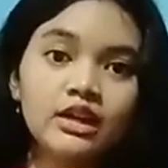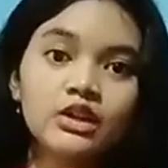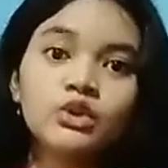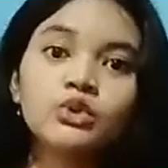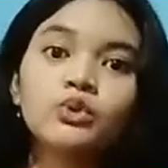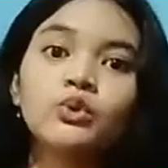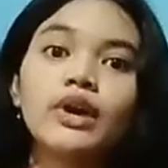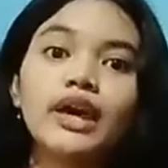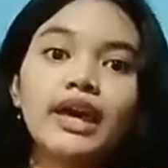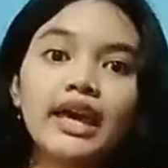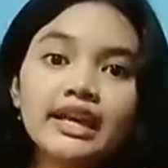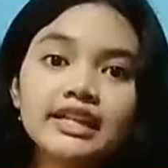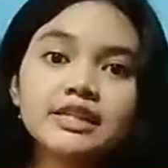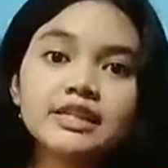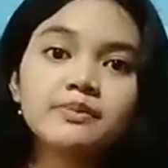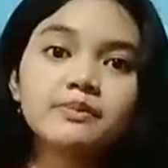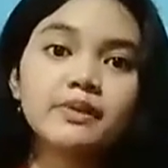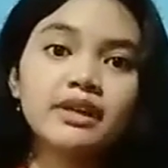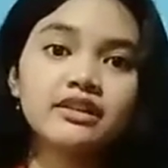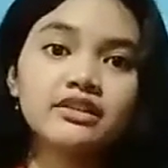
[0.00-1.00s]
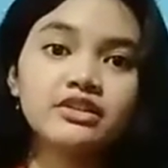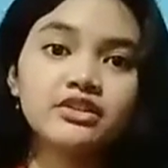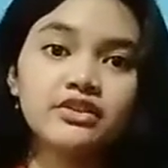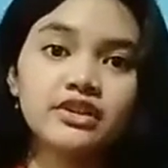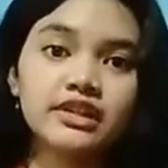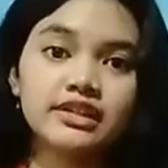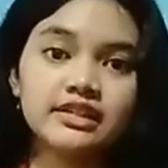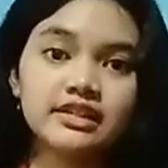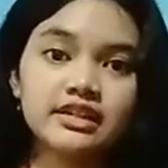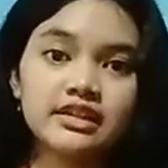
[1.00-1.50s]
to explain to
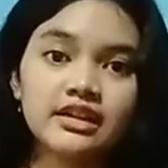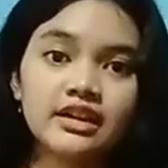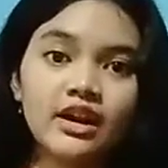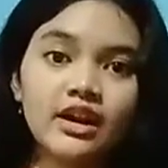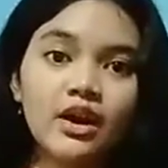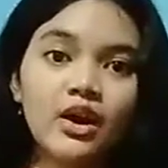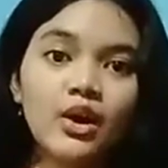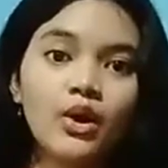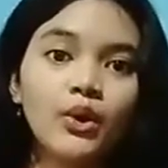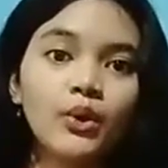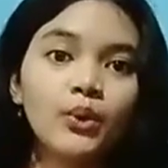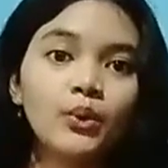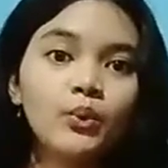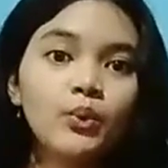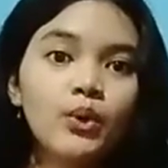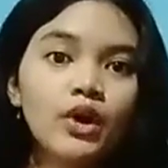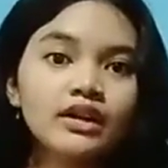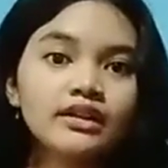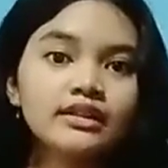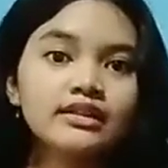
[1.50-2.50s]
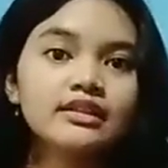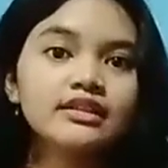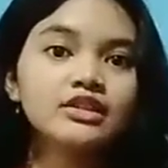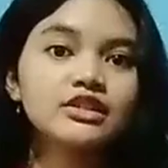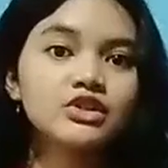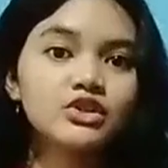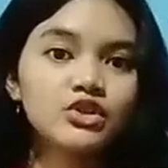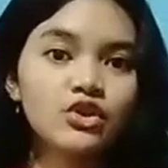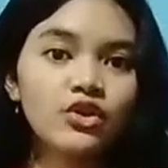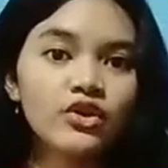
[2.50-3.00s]
reader what the
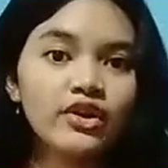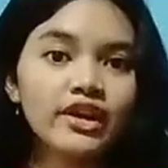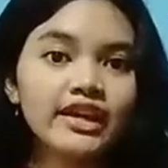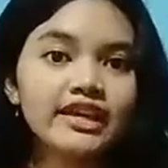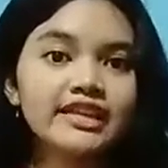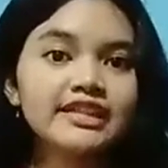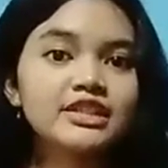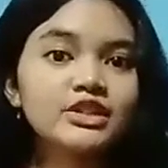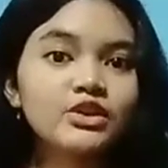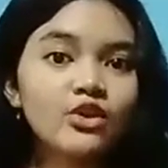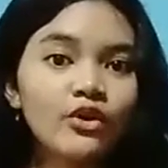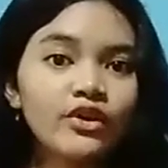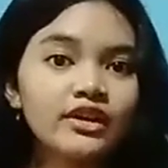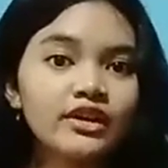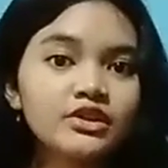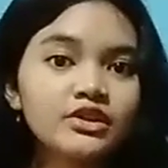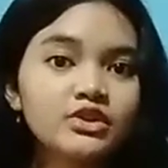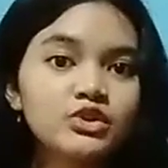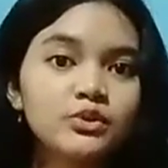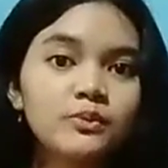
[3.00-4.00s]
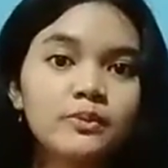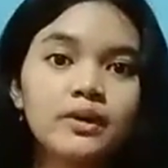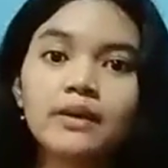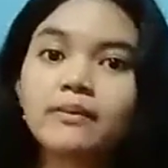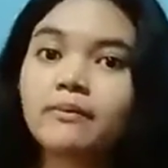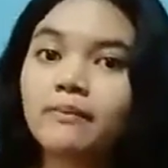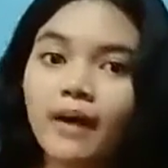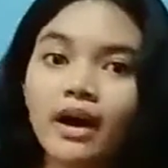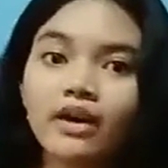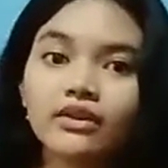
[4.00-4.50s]
story is going to be
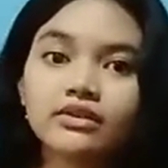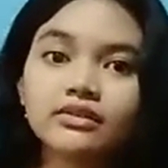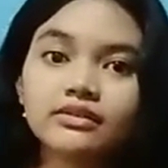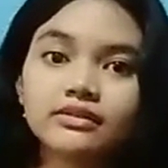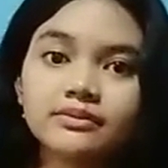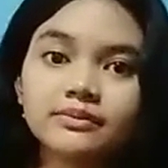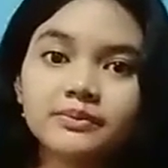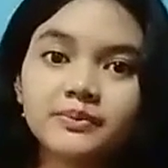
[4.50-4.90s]
about.